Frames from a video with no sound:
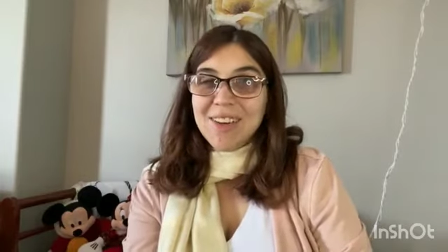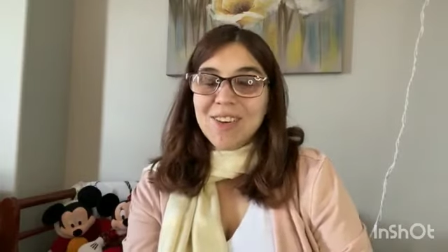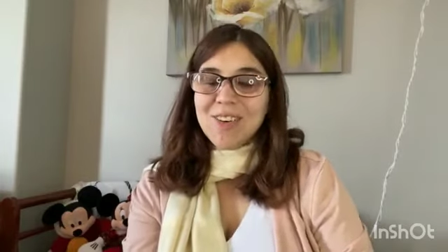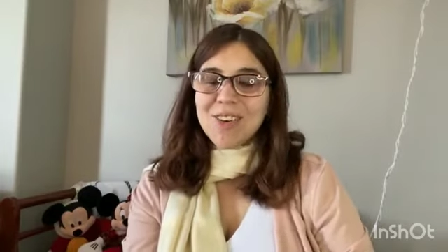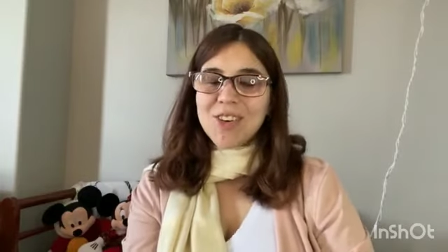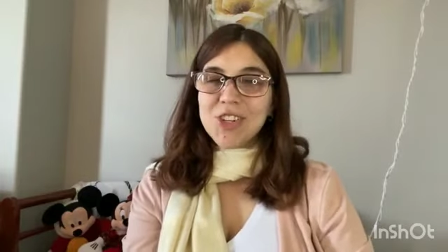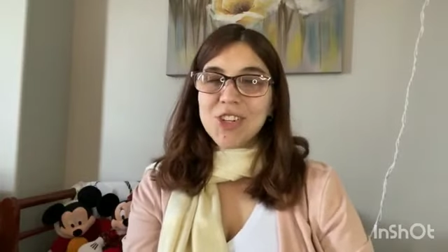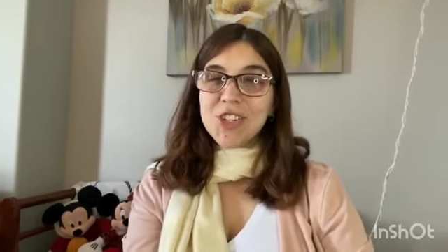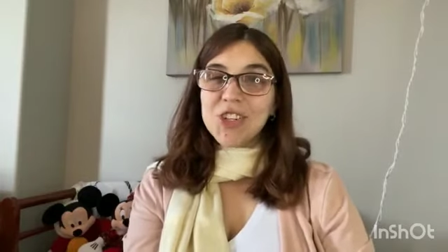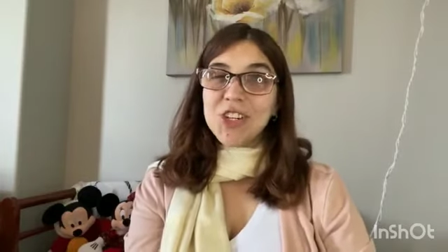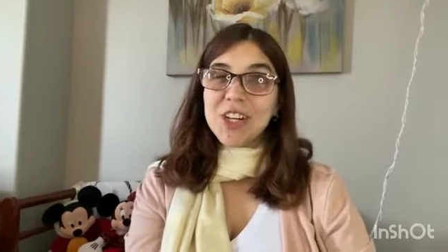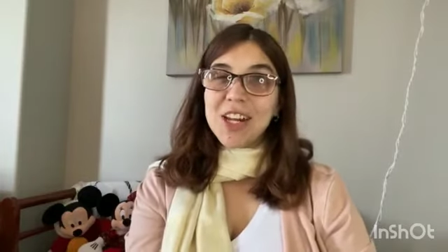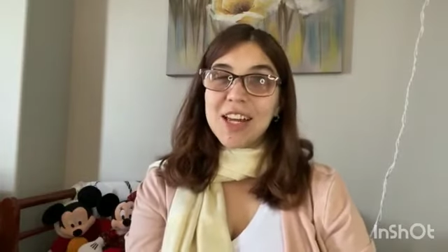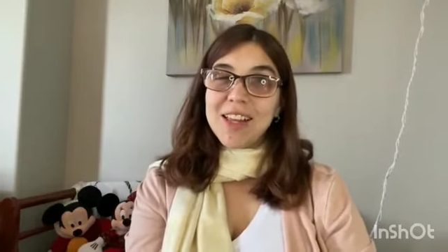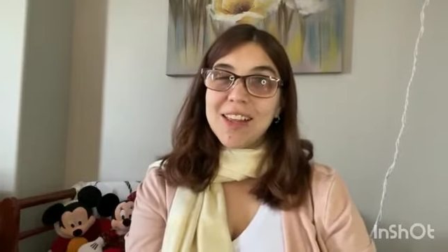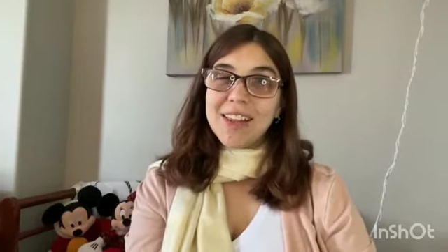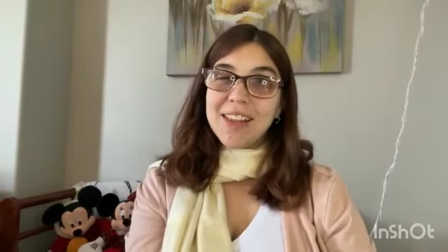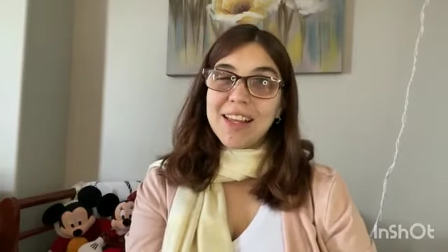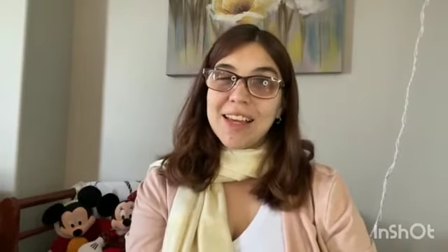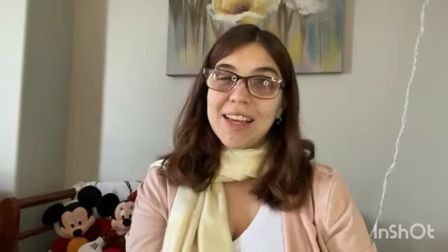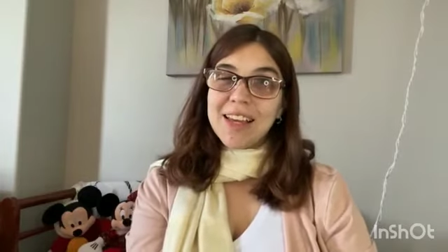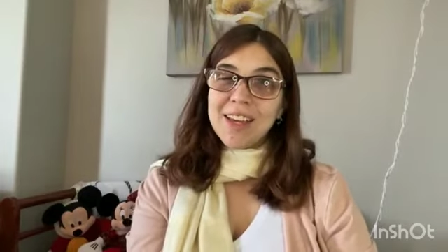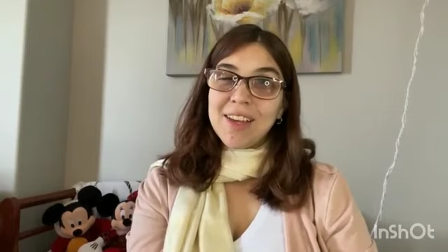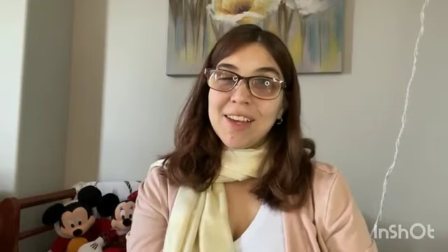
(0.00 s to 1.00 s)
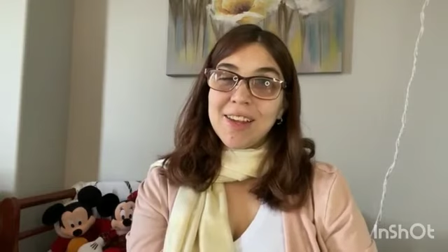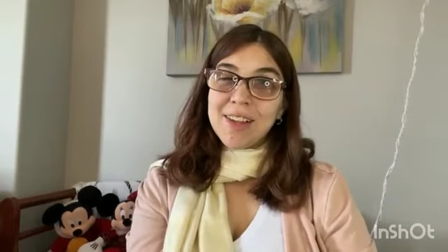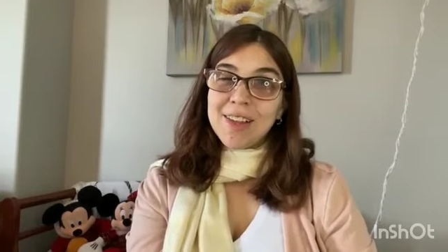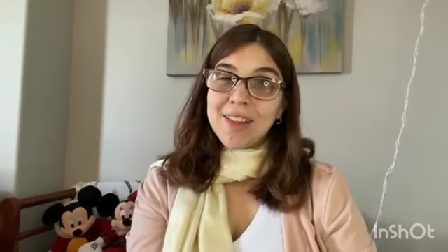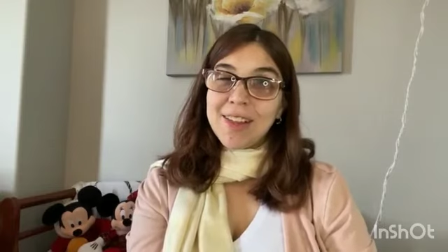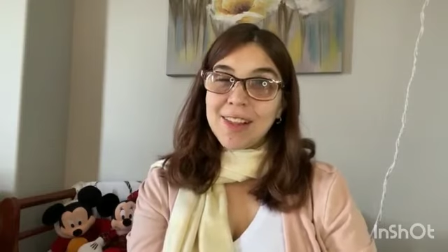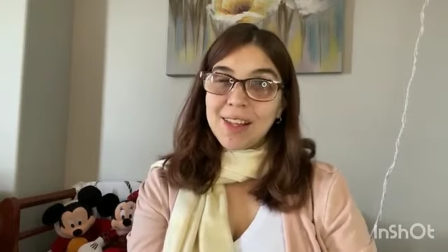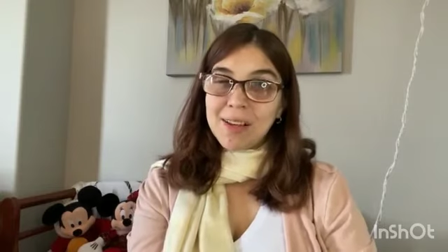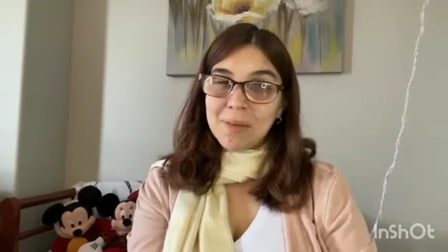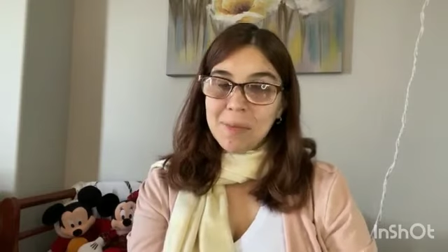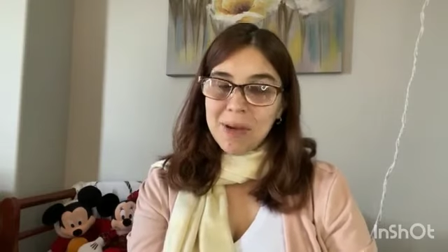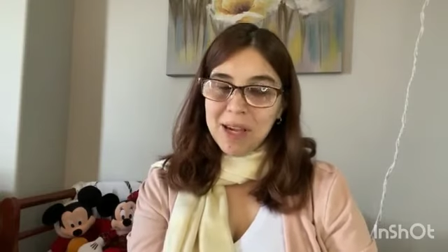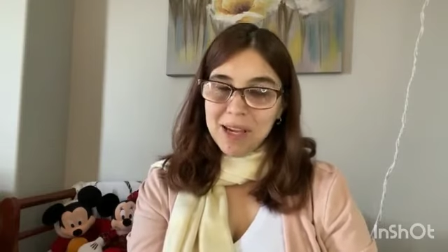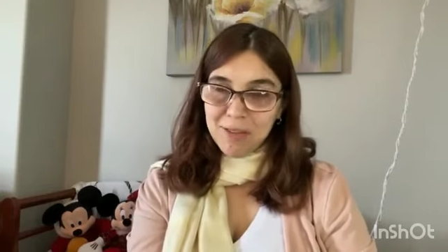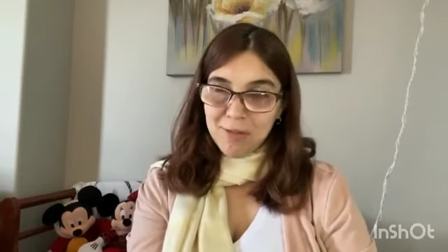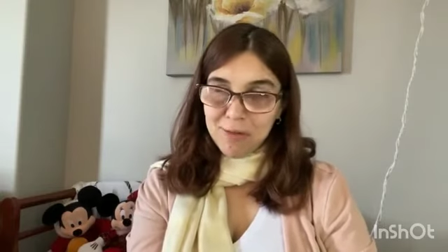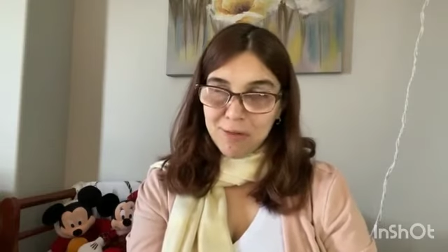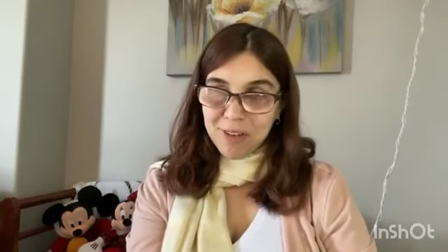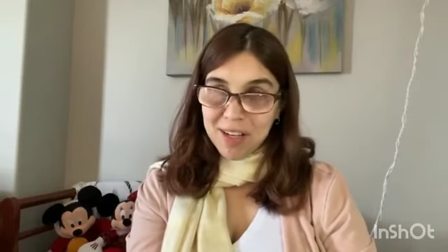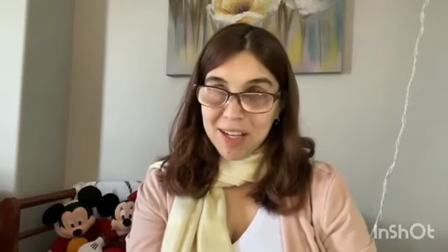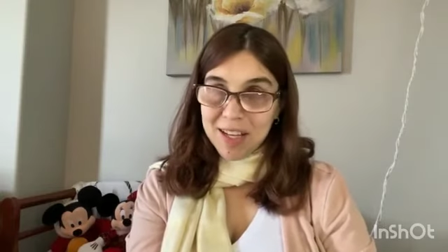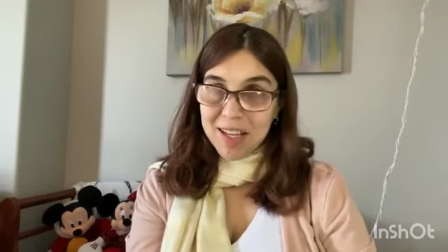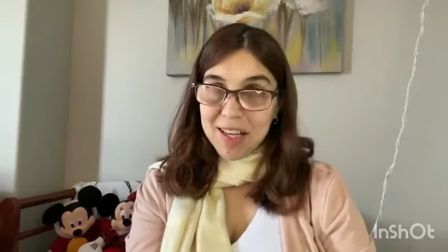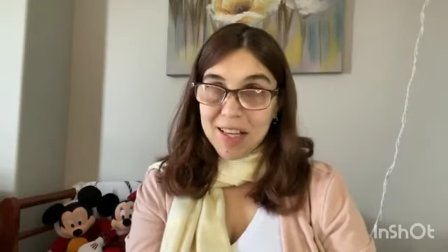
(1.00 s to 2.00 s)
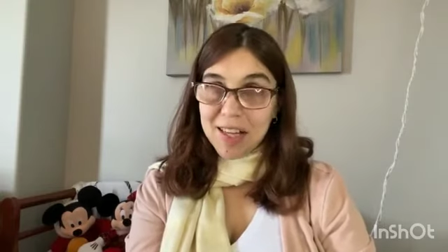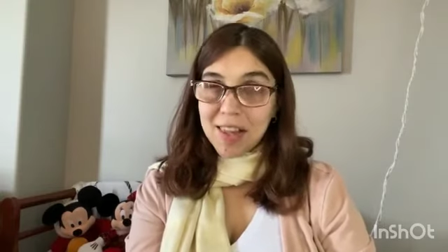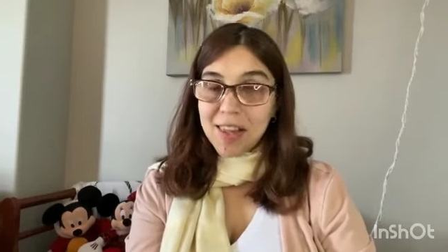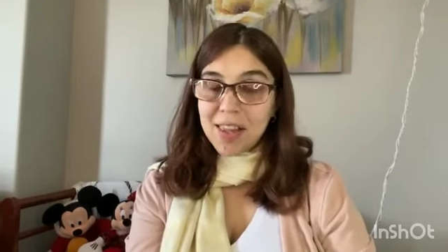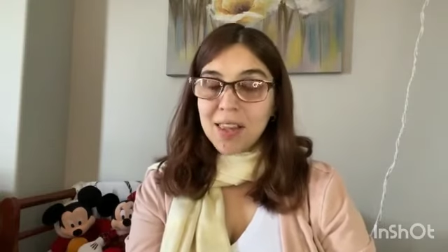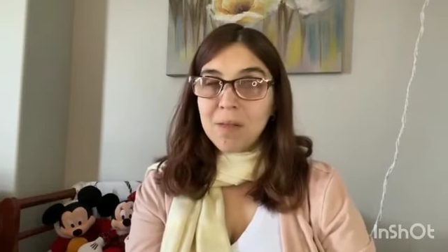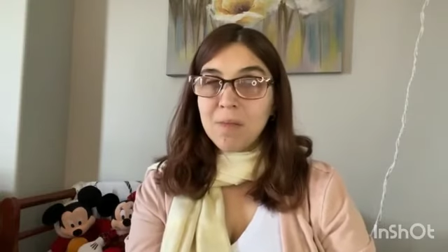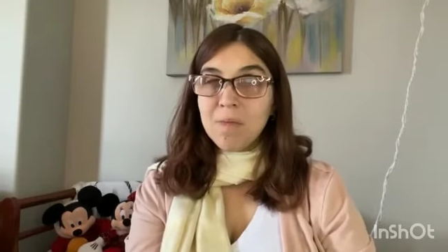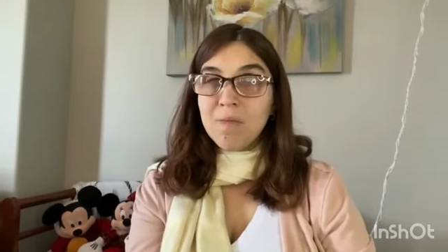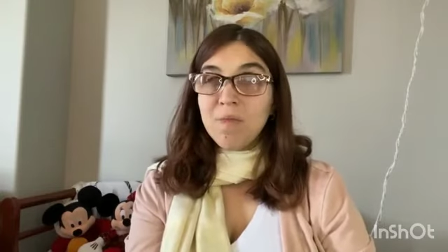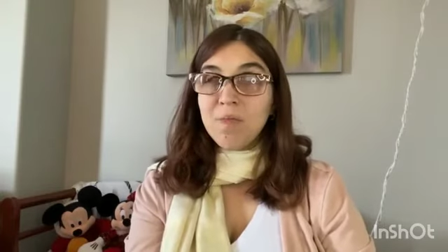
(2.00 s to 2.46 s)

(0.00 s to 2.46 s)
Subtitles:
or should I say, some advice.